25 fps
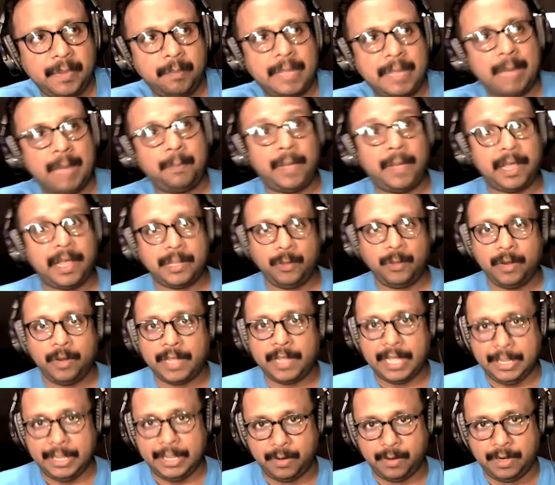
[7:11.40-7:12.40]
Ma'am,
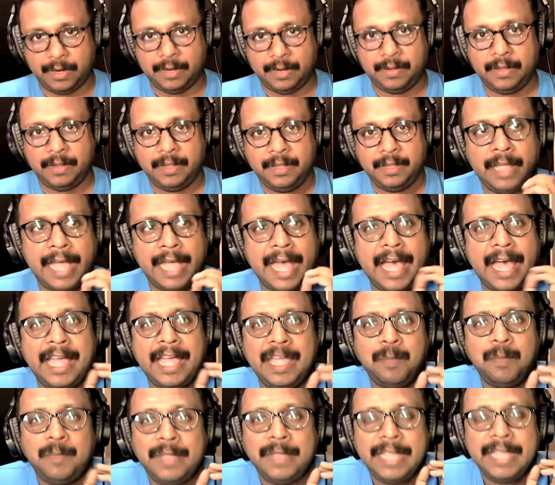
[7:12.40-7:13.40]
I
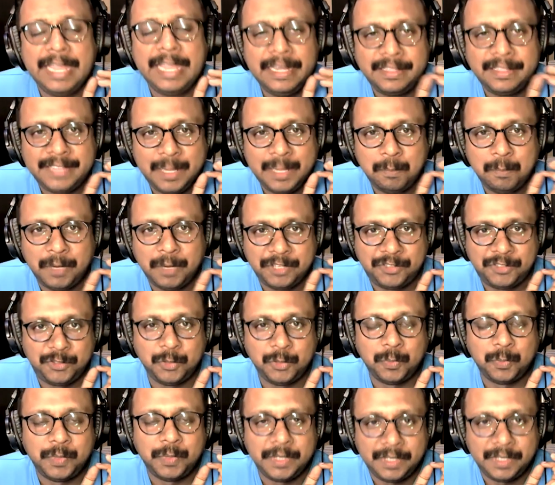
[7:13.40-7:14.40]
am anything but
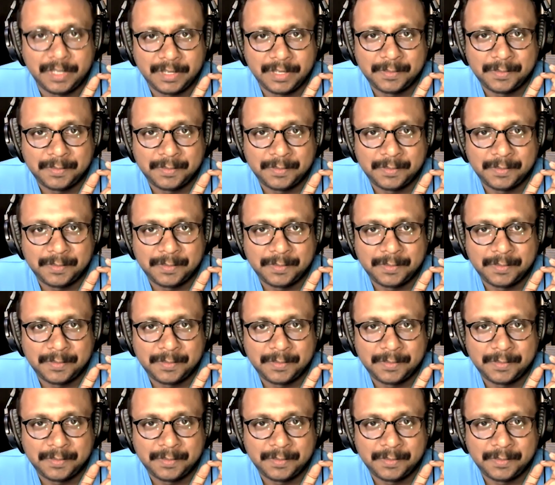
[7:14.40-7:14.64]
stupid.